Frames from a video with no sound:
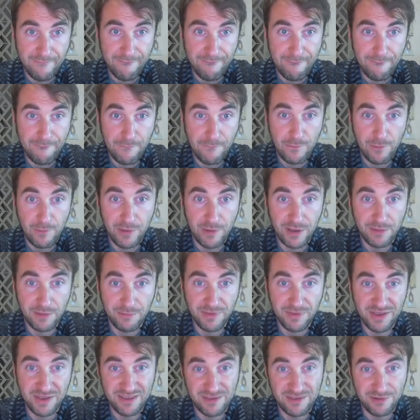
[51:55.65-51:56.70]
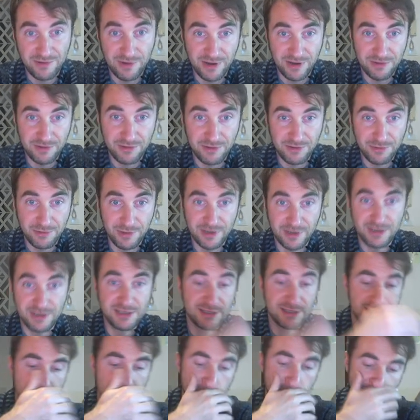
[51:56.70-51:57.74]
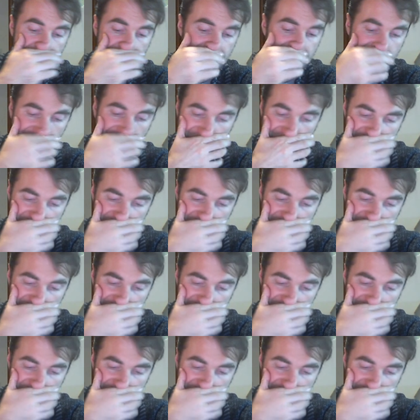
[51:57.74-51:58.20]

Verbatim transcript: Quick bit, around 20 seconds.